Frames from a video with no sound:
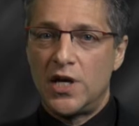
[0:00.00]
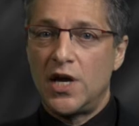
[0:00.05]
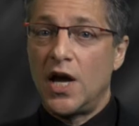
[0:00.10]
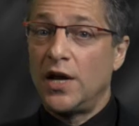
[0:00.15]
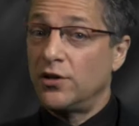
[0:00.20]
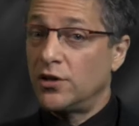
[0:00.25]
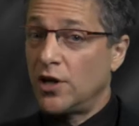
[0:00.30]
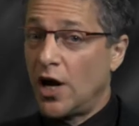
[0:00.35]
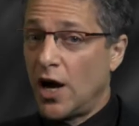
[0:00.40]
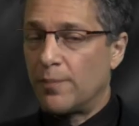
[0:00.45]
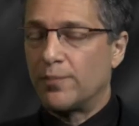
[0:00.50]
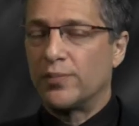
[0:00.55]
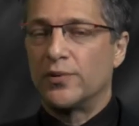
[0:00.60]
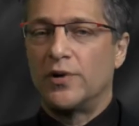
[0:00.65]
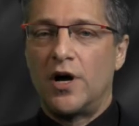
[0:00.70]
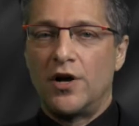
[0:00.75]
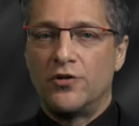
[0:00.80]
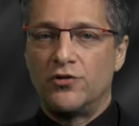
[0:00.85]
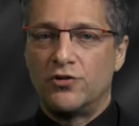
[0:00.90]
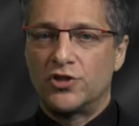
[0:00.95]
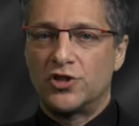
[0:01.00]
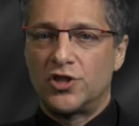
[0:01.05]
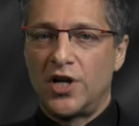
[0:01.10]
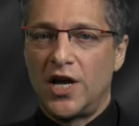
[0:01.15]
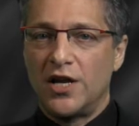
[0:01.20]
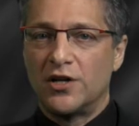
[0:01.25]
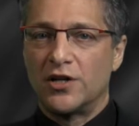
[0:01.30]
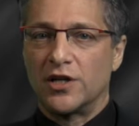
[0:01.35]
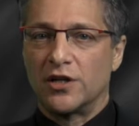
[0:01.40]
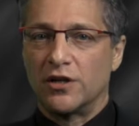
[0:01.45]
He ended up
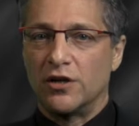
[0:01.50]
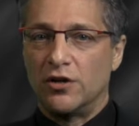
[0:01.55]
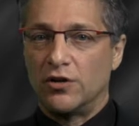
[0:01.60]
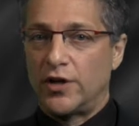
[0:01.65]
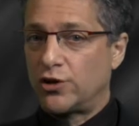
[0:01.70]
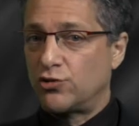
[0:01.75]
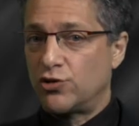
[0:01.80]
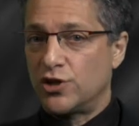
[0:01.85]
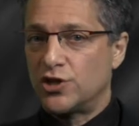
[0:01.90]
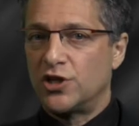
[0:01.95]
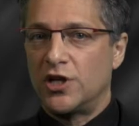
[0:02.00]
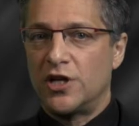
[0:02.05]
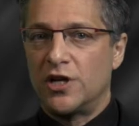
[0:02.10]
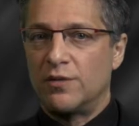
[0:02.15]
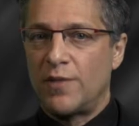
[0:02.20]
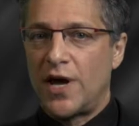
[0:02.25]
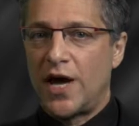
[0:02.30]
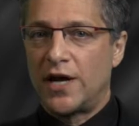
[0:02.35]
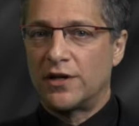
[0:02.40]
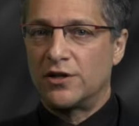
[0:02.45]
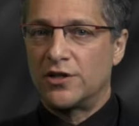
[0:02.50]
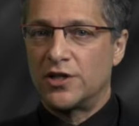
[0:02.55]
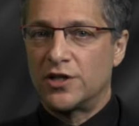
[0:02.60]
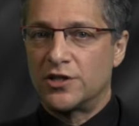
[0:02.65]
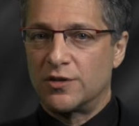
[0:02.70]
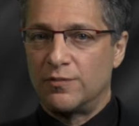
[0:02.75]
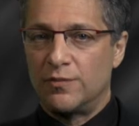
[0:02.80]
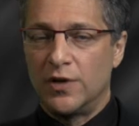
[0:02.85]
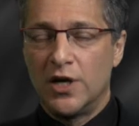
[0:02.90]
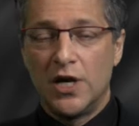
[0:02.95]
understanding electricity and
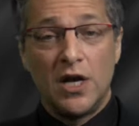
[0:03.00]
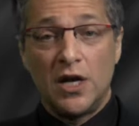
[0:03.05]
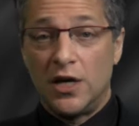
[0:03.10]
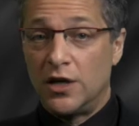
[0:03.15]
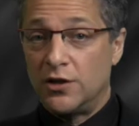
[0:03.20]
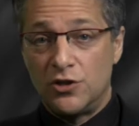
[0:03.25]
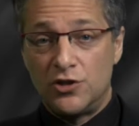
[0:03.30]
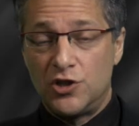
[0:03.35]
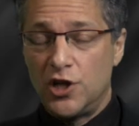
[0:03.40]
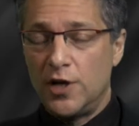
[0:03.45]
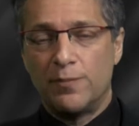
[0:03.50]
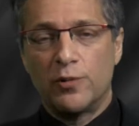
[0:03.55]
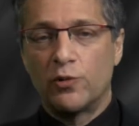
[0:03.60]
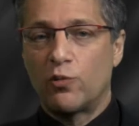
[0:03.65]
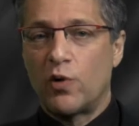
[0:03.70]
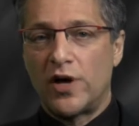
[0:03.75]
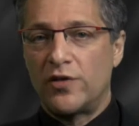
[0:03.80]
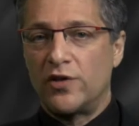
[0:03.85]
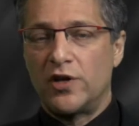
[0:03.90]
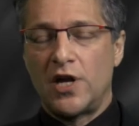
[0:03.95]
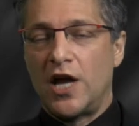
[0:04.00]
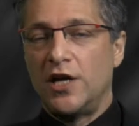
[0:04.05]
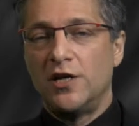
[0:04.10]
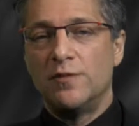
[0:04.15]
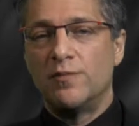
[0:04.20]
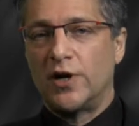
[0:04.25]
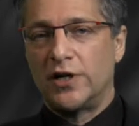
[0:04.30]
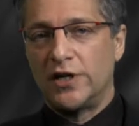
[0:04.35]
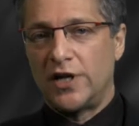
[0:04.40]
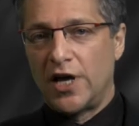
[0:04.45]
magnetism in a deeper way than
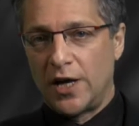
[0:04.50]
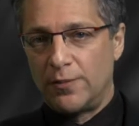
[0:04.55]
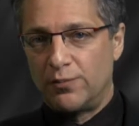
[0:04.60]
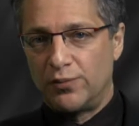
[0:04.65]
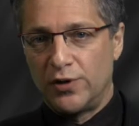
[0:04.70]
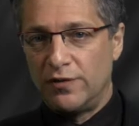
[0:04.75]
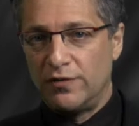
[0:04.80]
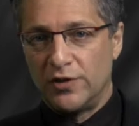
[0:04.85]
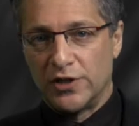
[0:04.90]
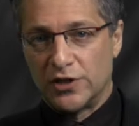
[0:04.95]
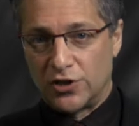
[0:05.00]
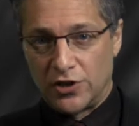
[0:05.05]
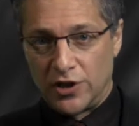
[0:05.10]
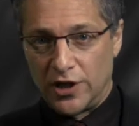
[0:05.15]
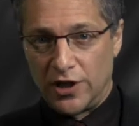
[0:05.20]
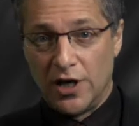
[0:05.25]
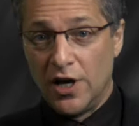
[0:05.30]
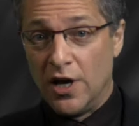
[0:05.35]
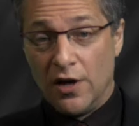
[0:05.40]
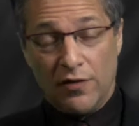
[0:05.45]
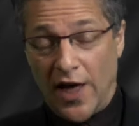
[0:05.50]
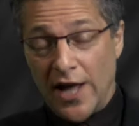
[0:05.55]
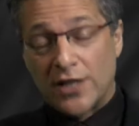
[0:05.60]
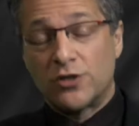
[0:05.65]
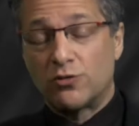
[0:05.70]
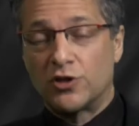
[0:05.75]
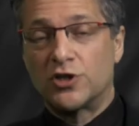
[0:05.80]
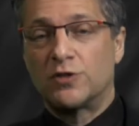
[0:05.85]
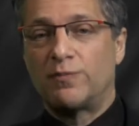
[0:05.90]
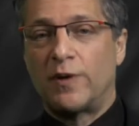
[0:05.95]
anybody had previously.
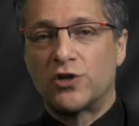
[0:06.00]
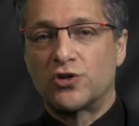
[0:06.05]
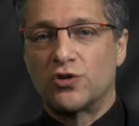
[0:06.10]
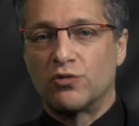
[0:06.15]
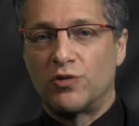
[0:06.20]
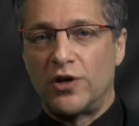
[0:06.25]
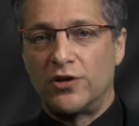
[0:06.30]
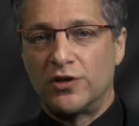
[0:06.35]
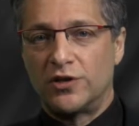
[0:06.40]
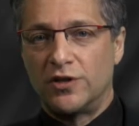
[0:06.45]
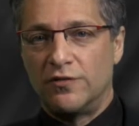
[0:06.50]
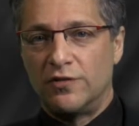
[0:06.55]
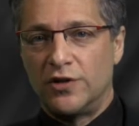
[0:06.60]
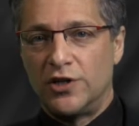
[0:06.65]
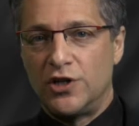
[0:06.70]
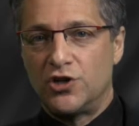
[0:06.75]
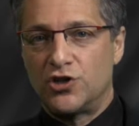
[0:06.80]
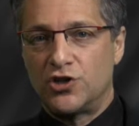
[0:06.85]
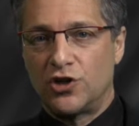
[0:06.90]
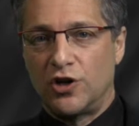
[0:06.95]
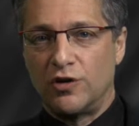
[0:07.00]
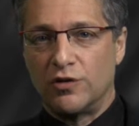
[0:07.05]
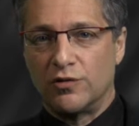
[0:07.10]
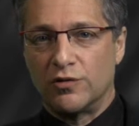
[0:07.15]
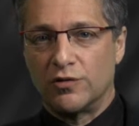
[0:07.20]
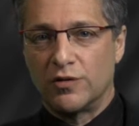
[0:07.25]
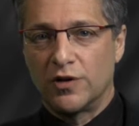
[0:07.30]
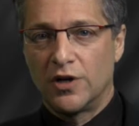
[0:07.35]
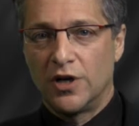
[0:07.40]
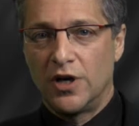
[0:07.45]
That's what special relativity
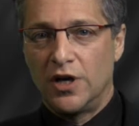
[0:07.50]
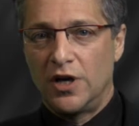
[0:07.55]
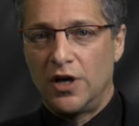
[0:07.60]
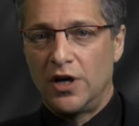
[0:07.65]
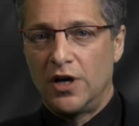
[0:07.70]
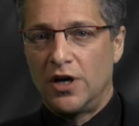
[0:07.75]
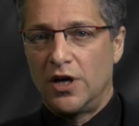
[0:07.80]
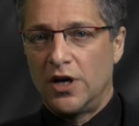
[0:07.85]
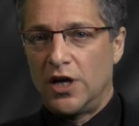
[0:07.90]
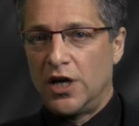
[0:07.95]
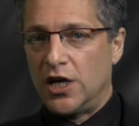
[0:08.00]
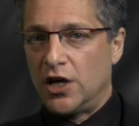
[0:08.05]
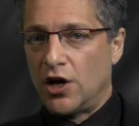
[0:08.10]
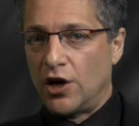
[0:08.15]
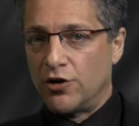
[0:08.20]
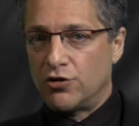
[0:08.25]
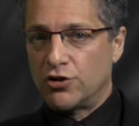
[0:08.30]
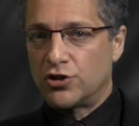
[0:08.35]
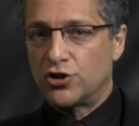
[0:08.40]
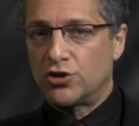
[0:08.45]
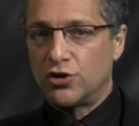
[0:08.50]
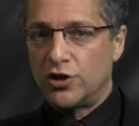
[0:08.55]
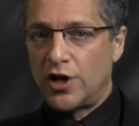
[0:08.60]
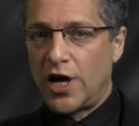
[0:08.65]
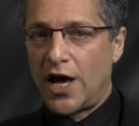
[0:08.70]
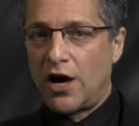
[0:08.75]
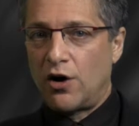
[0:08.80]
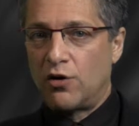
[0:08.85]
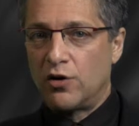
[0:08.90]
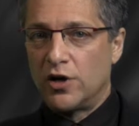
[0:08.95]
showed. He understood
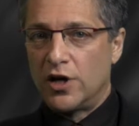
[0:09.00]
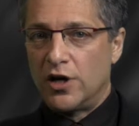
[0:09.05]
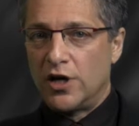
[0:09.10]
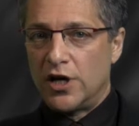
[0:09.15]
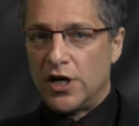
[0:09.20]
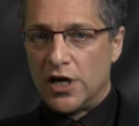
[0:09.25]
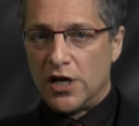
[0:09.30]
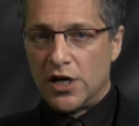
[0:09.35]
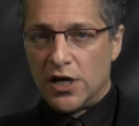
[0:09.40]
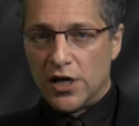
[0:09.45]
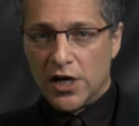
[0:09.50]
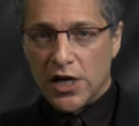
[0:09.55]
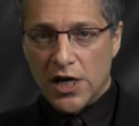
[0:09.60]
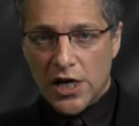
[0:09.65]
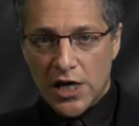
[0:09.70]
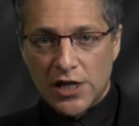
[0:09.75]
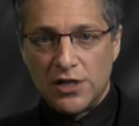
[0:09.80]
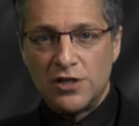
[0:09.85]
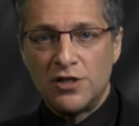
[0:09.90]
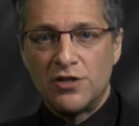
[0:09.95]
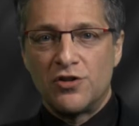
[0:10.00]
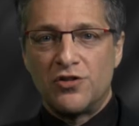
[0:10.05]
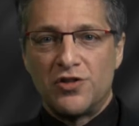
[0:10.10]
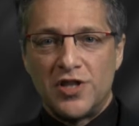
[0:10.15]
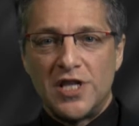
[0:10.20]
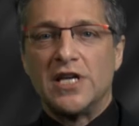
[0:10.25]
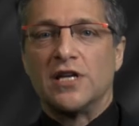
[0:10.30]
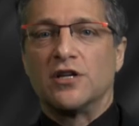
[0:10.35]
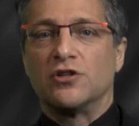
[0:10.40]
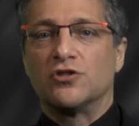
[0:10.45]
how hidden
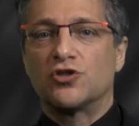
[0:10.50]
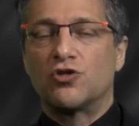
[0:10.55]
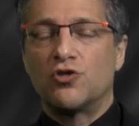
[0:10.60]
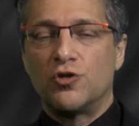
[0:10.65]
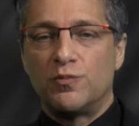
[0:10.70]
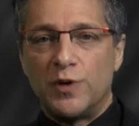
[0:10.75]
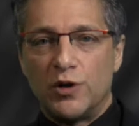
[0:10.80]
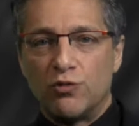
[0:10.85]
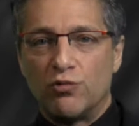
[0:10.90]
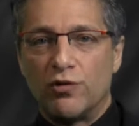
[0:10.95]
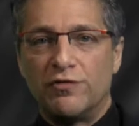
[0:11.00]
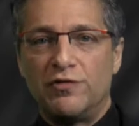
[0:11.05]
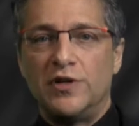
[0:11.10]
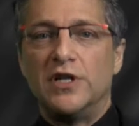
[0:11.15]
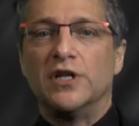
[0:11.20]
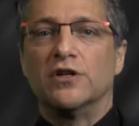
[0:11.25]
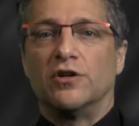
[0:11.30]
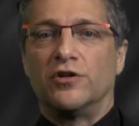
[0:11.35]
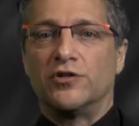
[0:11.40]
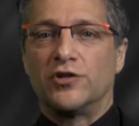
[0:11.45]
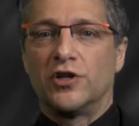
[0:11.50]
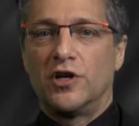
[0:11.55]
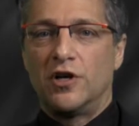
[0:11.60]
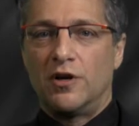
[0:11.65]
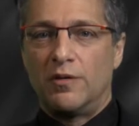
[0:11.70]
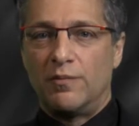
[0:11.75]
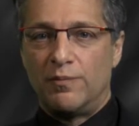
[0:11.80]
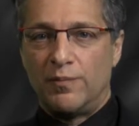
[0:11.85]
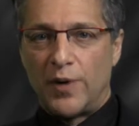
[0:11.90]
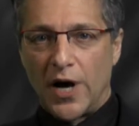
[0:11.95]
things could be revealed
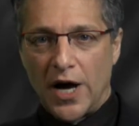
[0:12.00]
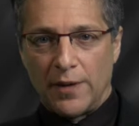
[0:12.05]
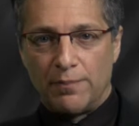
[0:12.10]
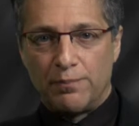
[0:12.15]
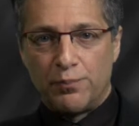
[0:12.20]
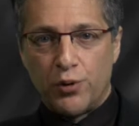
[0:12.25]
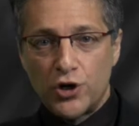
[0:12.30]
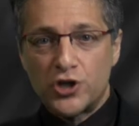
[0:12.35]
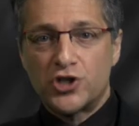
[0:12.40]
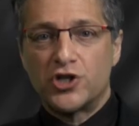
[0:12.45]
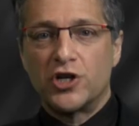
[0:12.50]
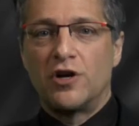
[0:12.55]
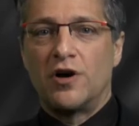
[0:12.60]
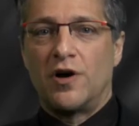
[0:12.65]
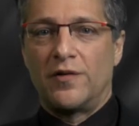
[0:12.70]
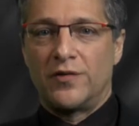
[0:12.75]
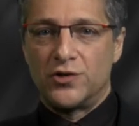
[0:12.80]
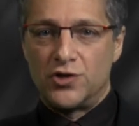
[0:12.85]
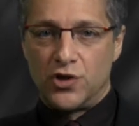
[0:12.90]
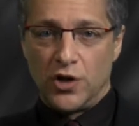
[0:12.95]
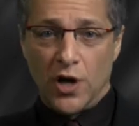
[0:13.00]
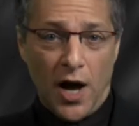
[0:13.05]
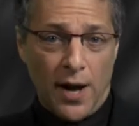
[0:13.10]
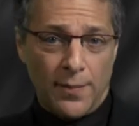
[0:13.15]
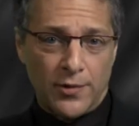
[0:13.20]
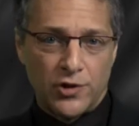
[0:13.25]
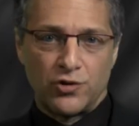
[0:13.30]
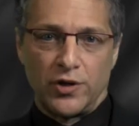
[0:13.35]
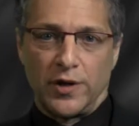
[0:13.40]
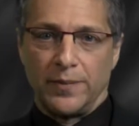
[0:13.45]
by pushing on the
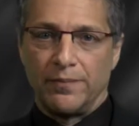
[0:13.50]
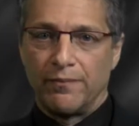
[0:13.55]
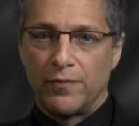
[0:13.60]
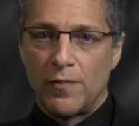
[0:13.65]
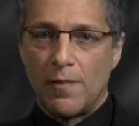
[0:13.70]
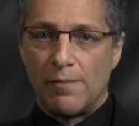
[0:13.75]
geometry.